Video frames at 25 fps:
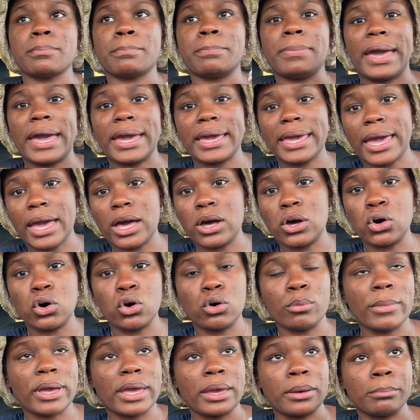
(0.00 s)
back at
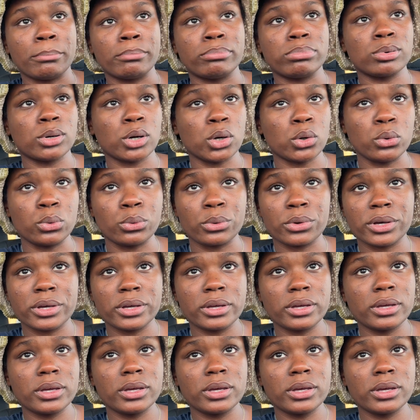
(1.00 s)
home and broke